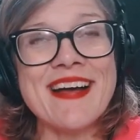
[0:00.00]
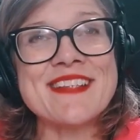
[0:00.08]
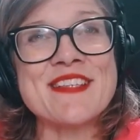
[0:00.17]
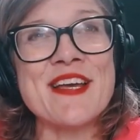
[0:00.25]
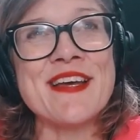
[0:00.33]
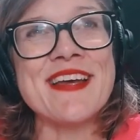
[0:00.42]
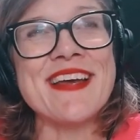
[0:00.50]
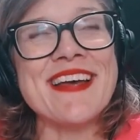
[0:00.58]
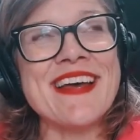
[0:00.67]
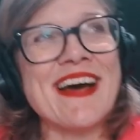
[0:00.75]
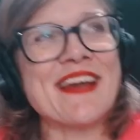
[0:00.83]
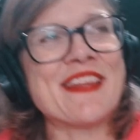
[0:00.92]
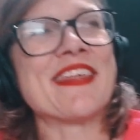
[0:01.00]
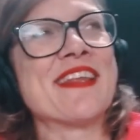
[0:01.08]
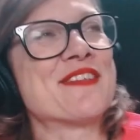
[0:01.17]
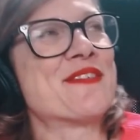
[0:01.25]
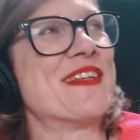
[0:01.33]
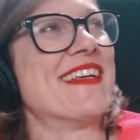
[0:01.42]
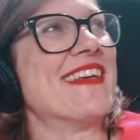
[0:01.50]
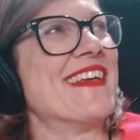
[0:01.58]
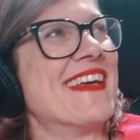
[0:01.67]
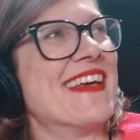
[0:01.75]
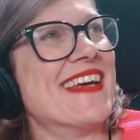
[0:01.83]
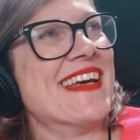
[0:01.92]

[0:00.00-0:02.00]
So I think that's really